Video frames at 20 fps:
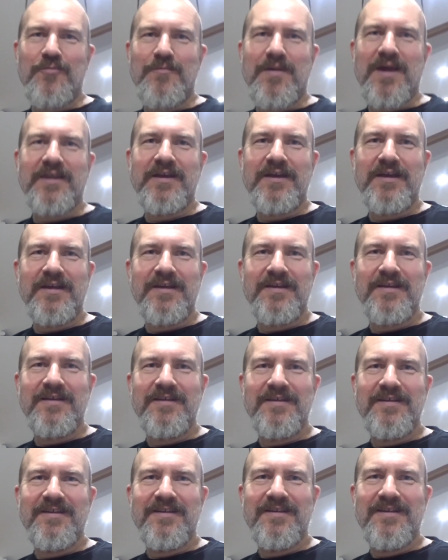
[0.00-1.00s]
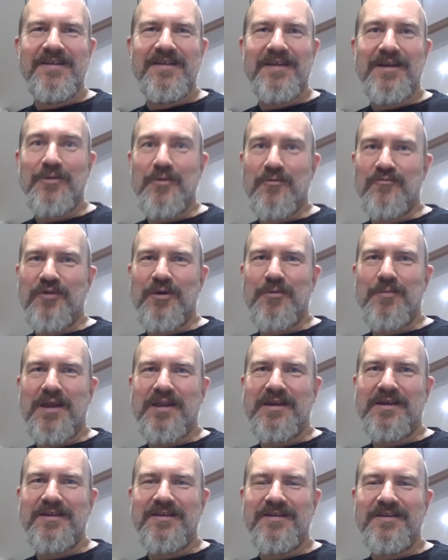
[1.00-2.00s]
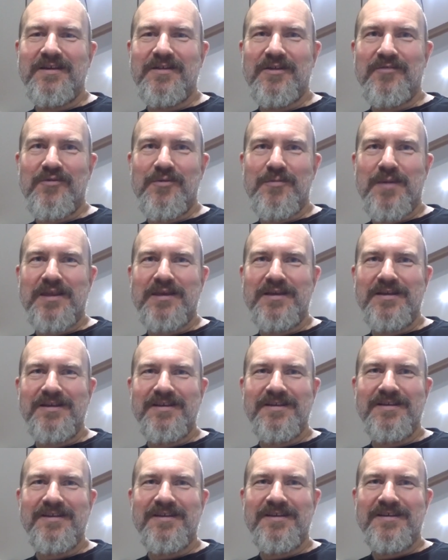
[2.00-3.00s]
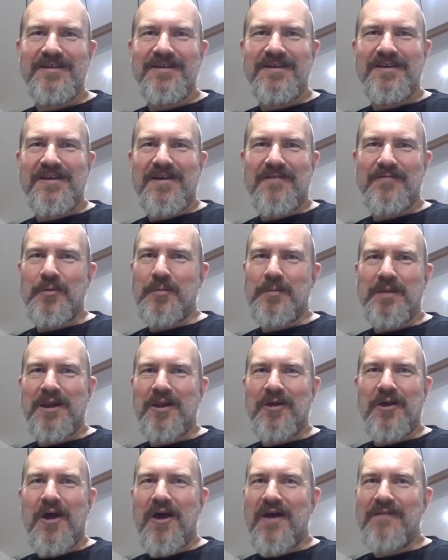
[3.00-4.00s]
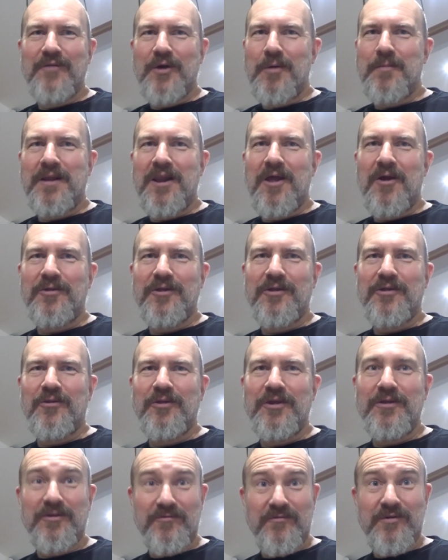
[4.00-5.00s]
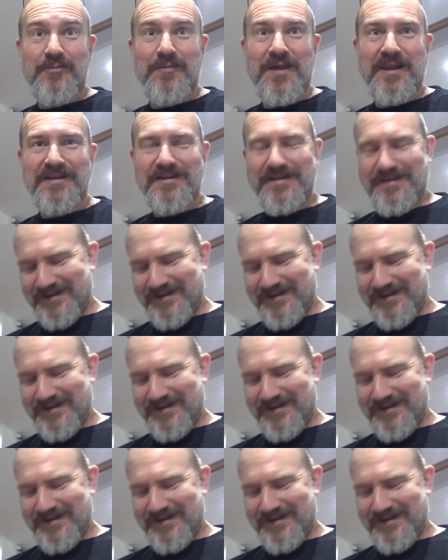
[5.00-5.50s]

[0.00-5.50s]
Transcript: money. It's not real money. Is it real money? I haven't got glasses on. Is it real money?